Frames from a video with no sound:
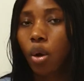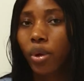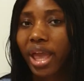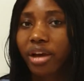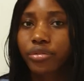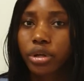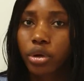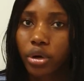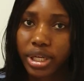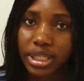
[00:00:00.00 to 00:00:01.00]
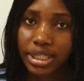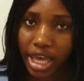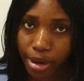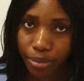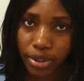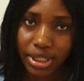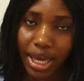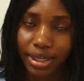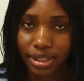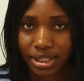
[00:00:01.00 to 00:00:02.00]
We have the Northern Cyprus
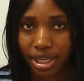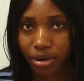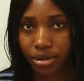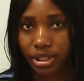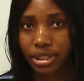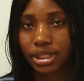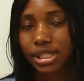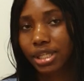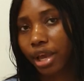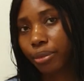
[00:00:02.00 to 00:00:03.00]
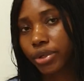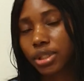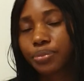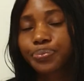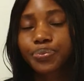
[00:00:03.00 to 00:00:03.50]
and the Southern Cyprus.